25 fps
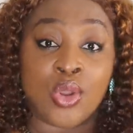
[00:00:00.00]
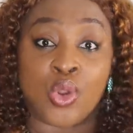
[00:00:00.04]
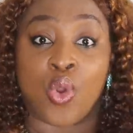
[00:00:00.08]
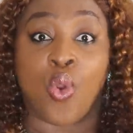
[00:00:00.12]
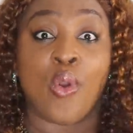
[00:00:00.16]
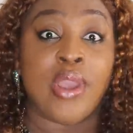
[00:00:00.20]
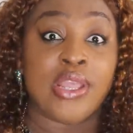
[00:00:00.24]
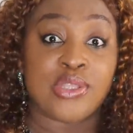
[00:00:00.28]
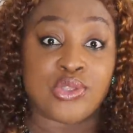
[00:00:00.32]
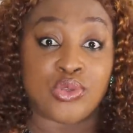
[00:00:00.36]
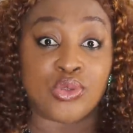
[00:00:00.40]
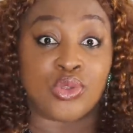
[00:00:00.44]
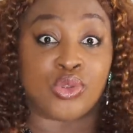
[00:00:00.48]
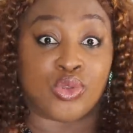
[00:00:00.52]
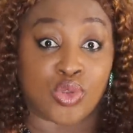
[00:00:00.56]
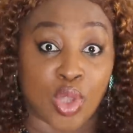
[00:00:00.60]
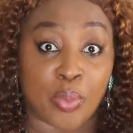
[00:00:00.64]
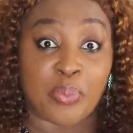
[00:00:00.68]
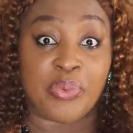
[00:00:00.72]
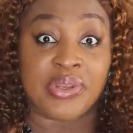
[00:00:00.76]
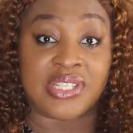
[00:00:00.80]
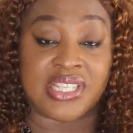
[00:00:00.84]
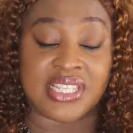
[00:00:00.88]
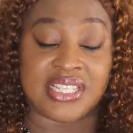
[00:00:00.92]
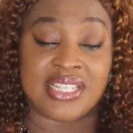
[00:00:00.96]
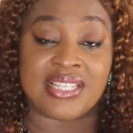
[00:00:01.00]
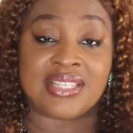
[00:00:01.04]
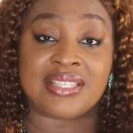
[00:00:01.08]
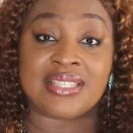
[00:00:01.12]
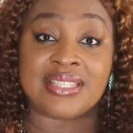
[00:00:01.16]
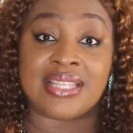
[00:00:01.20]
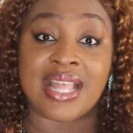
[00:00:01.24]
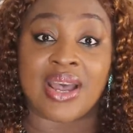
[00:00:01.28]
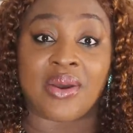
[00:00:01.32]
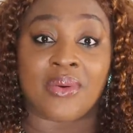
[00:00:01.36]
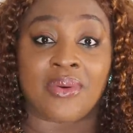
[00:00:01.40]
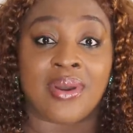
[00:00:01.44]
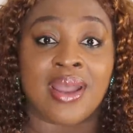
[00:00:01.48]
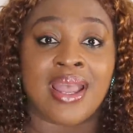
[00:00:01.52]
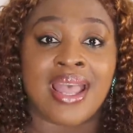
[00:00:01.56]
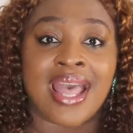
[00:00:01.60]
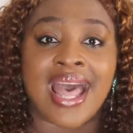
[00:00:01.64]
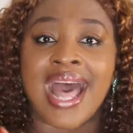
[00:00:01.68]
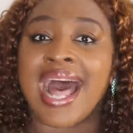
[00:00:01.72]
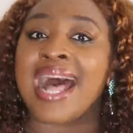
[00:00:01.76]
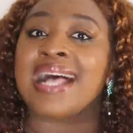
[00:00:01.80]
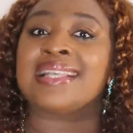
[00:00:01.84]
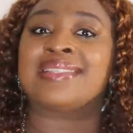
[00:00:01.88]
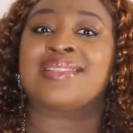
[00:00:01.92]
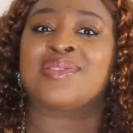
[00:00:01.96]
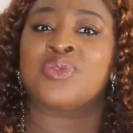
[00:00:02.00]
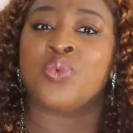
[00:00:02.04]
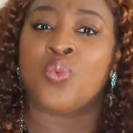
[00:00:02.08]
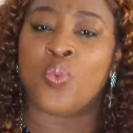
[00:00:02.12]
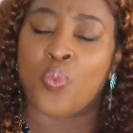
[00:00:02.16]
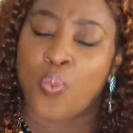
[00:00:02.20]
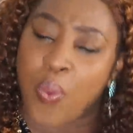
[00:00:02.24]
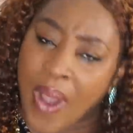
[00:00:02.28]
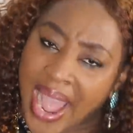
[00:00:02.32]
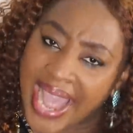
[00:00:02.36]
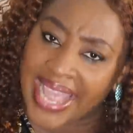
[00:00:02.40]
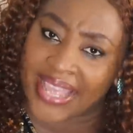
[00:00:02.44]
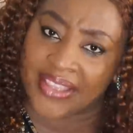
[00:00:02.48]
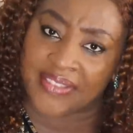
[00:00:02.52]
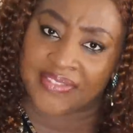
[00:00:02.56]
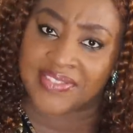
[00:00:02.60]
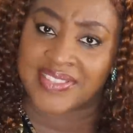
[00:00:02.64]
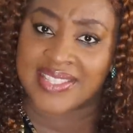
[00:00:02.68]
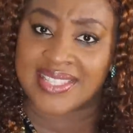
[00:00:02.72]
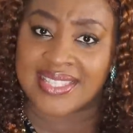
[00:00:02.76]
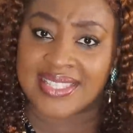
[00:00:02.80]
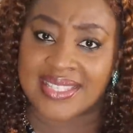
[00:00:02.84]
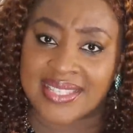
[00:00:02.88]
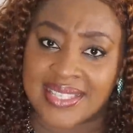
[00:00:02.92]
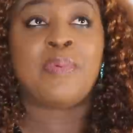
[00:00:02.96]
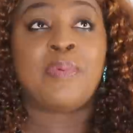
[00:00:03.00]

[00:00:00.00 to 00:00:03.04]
going to double digits now, as wives.